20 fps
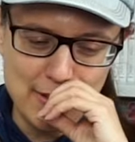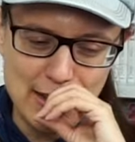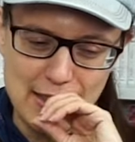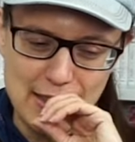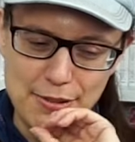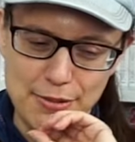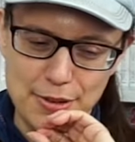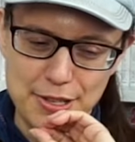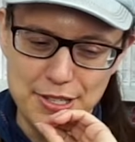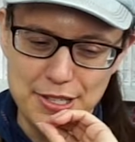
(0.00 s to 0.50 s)

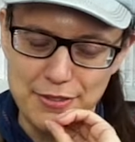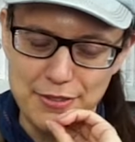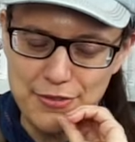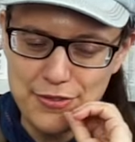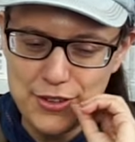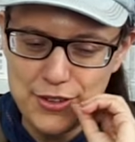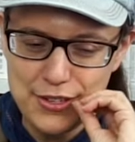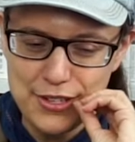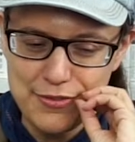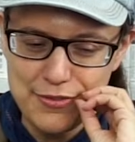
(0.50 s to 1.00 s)
there was a
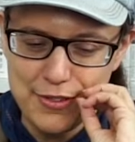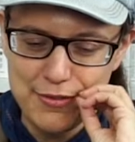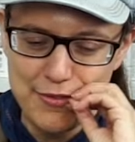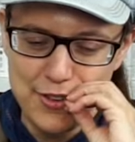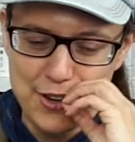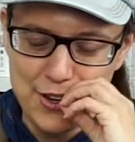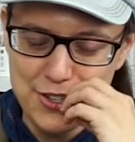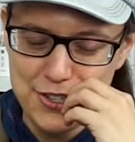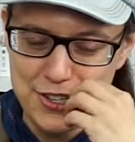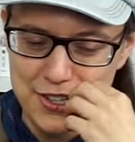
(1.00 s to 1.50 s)
few different
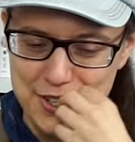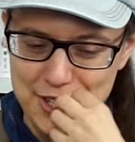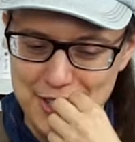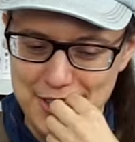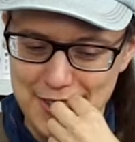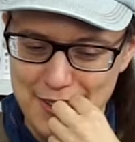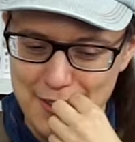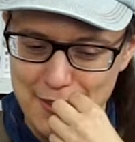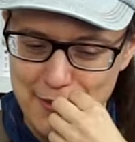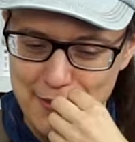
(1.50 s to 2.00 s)
versions
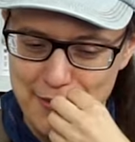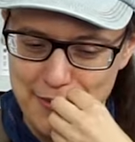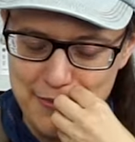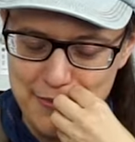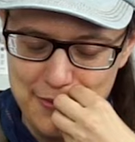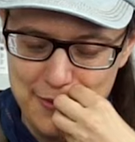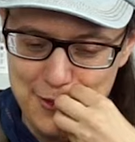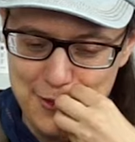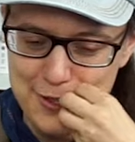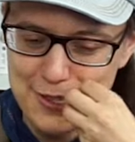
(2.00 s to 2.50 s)
of
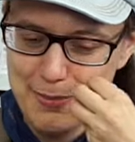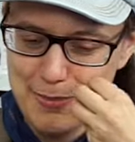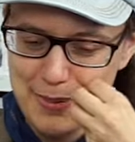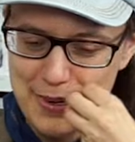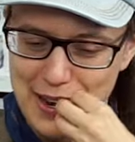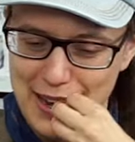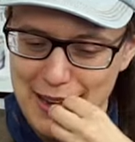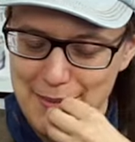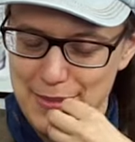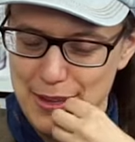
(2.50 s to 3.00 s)
ship
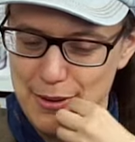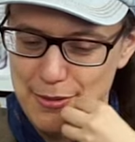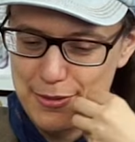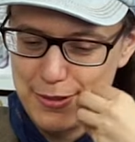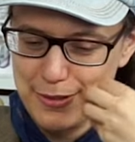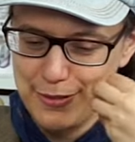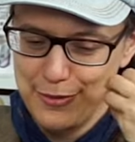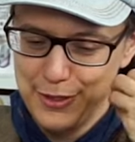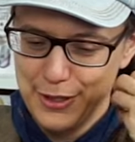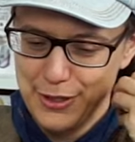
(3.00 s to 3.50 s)
name that were
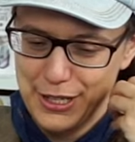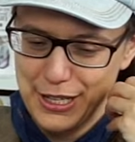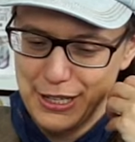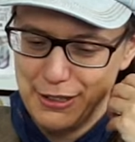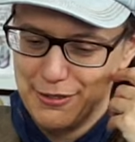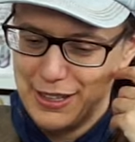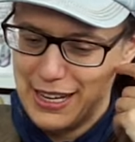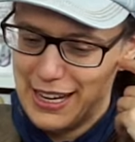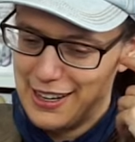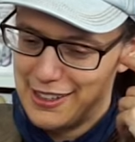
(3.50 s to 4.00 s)
floating
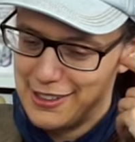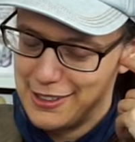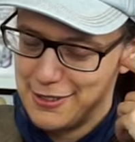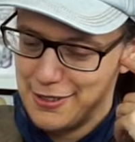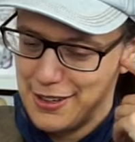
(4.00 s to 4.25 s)
around.